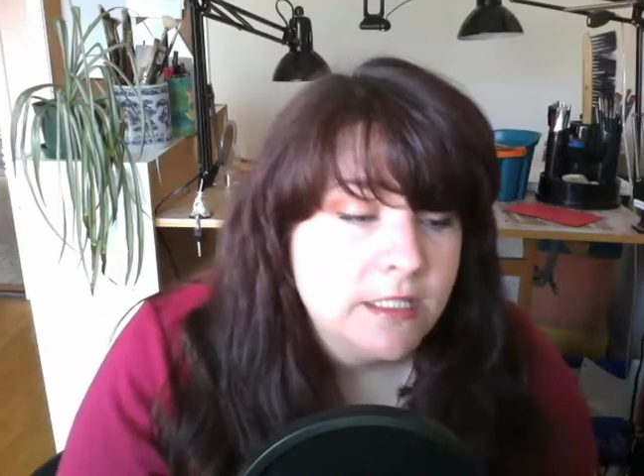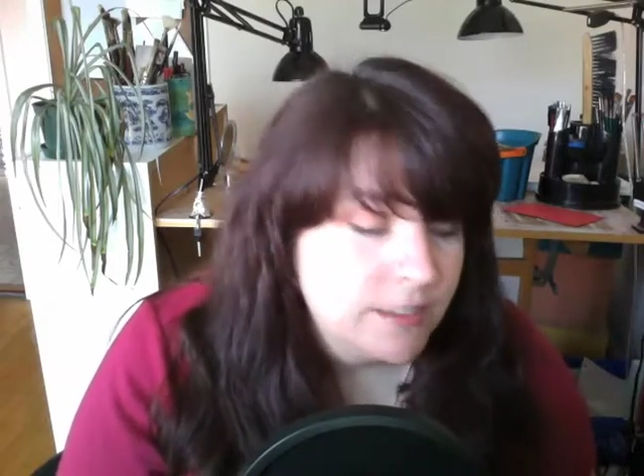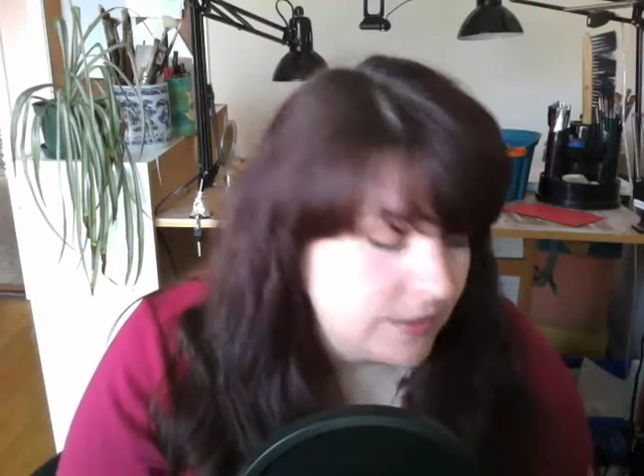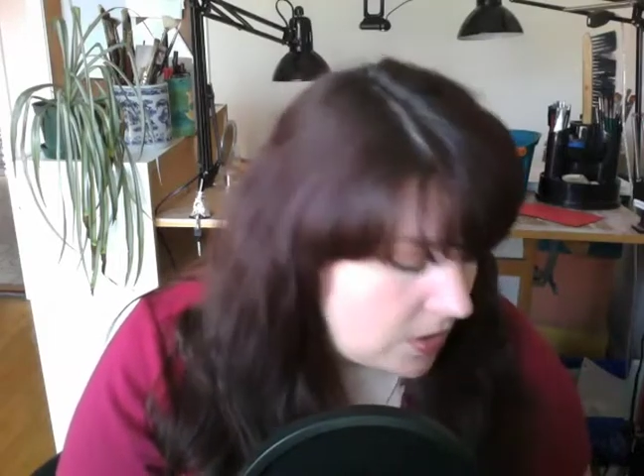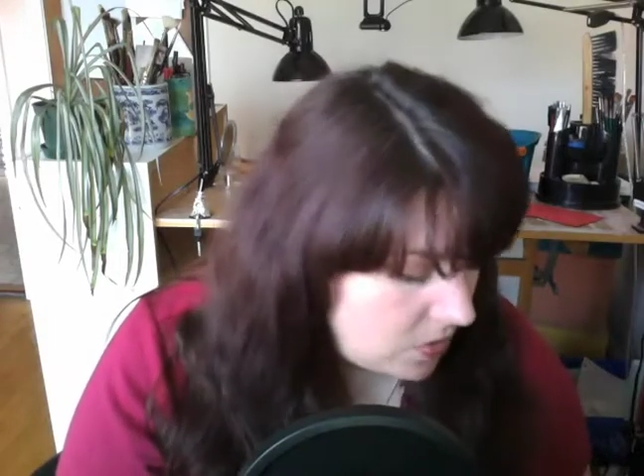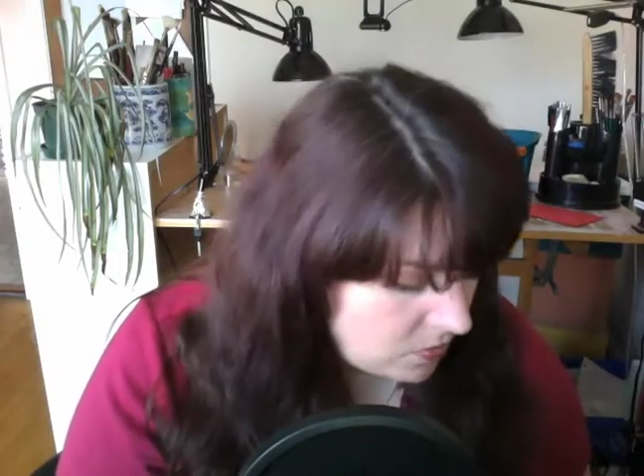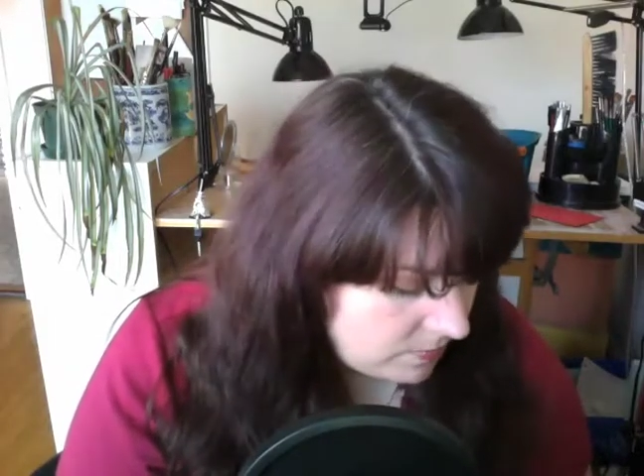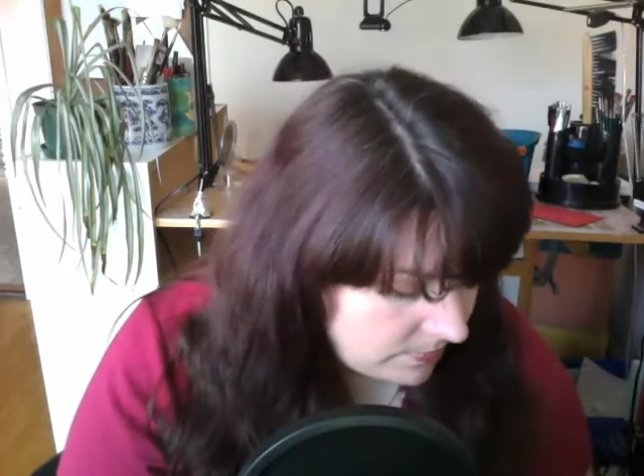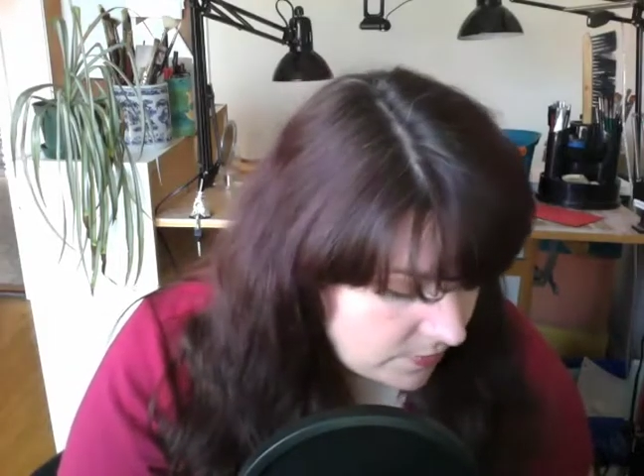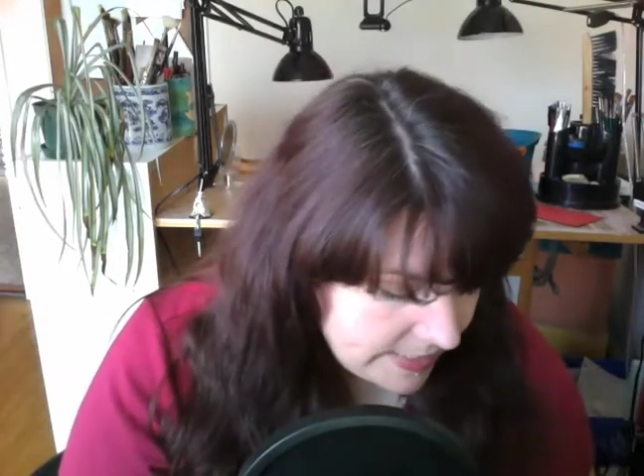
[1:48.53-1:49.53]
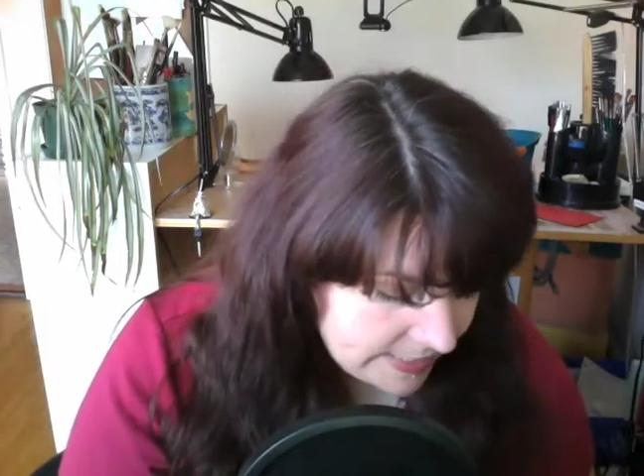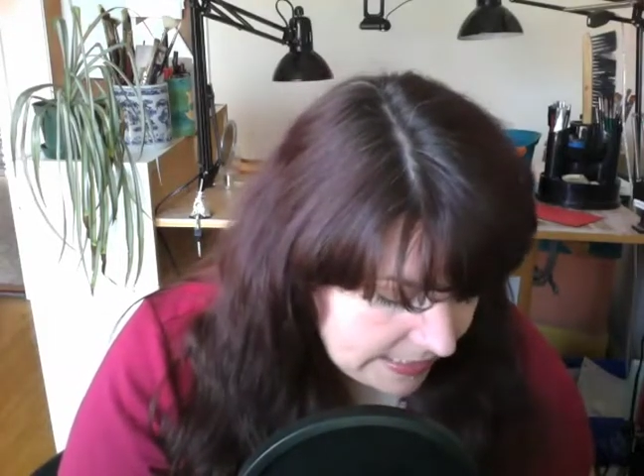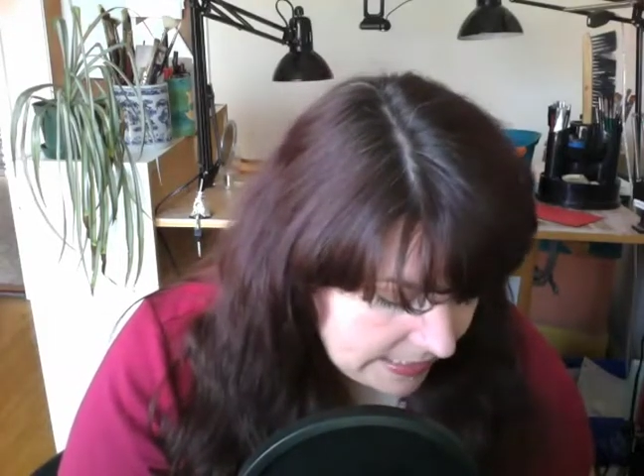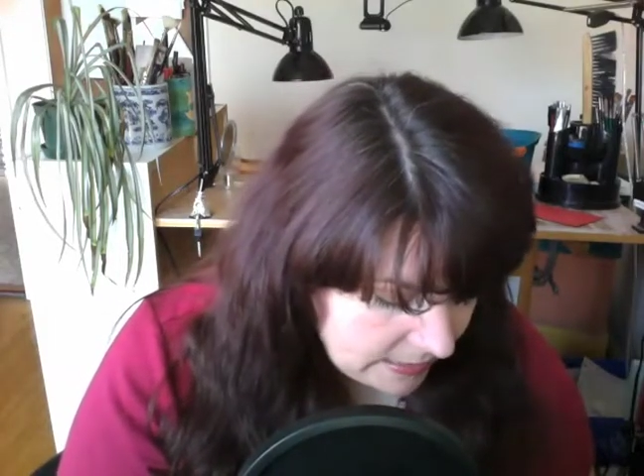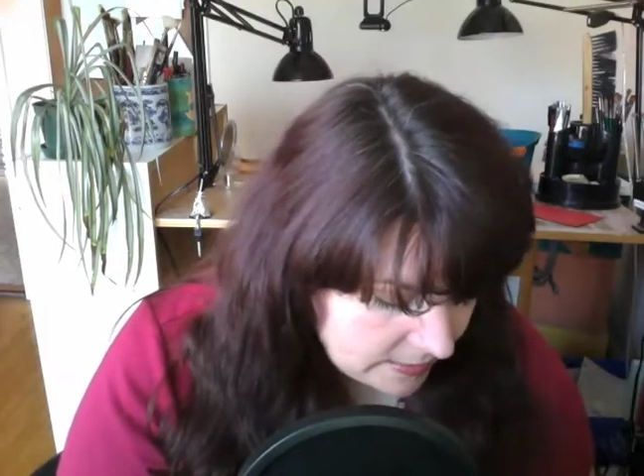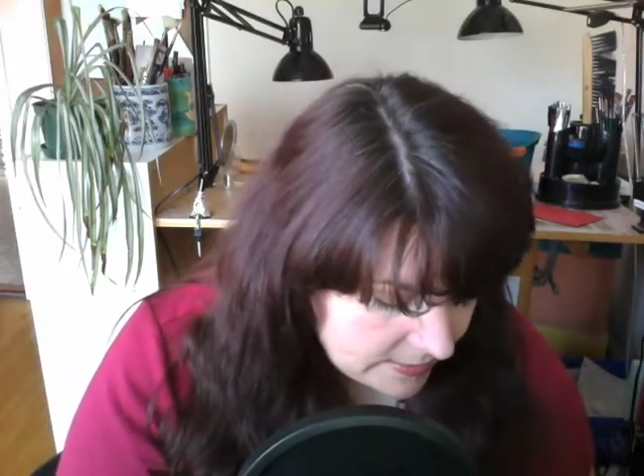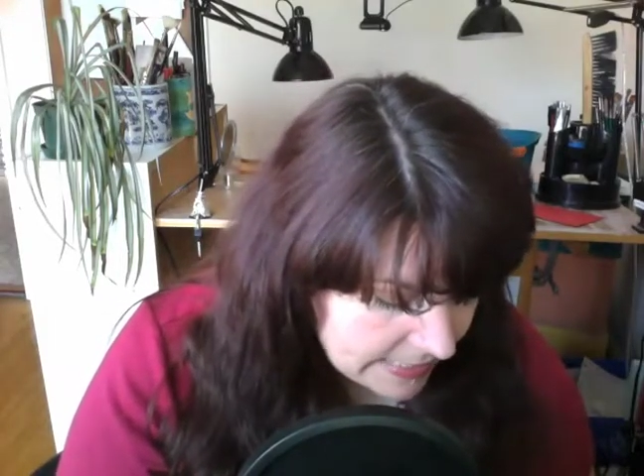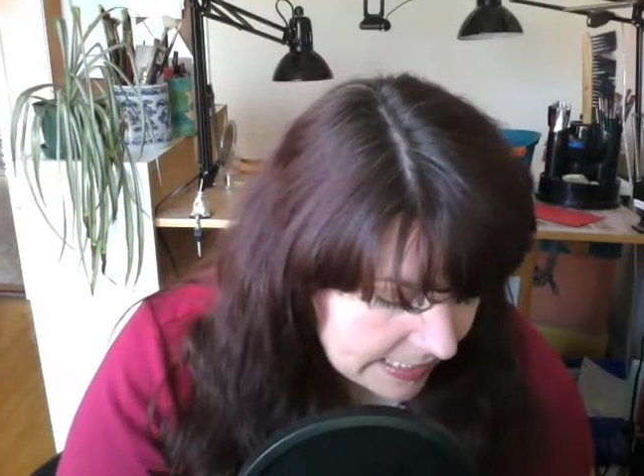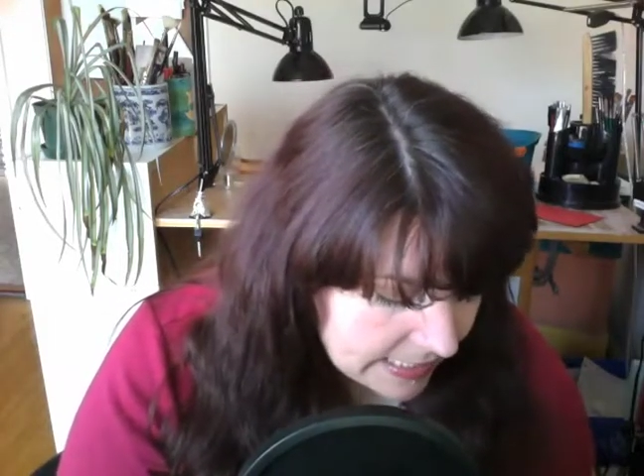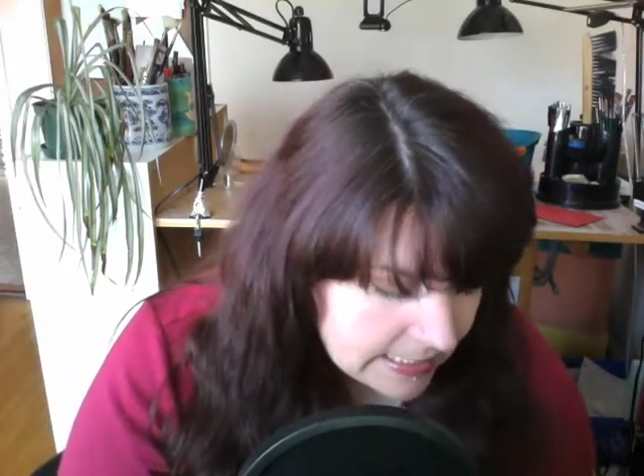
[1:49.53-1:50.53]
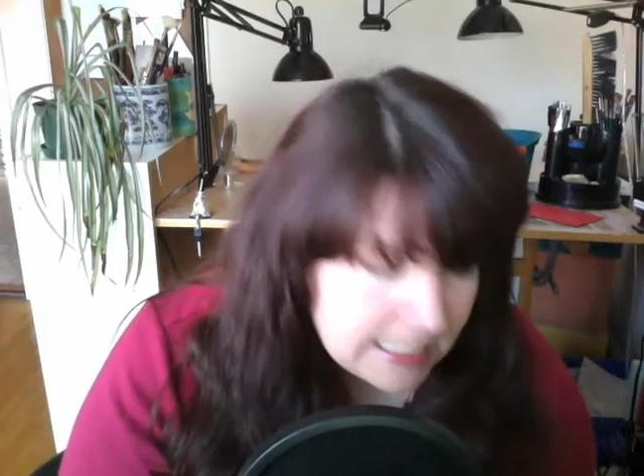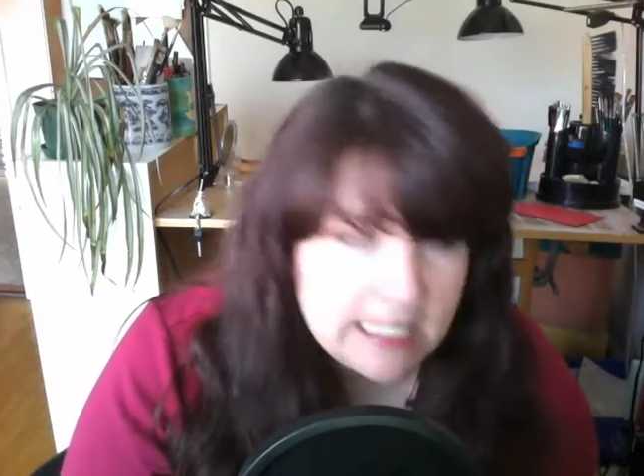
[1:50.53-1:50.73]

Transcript: So Quinte. Second